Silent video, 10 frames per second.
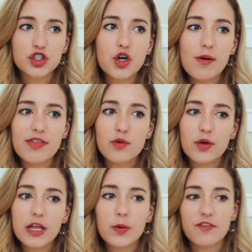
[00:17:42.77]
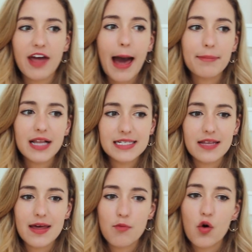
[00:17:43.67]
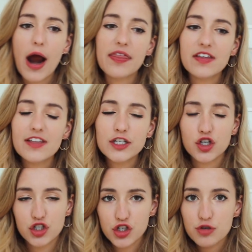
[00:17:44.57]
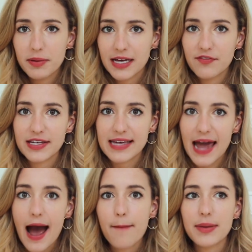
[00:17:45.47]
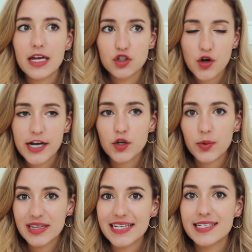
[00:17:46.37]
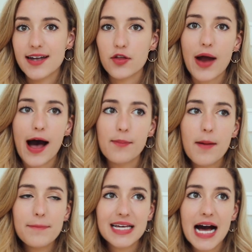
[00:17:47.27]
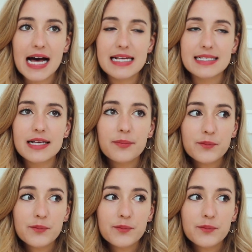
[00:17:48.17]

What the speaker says: So if they really would have capitalized on that more, I think they took too big of a gap in trying to release another album, because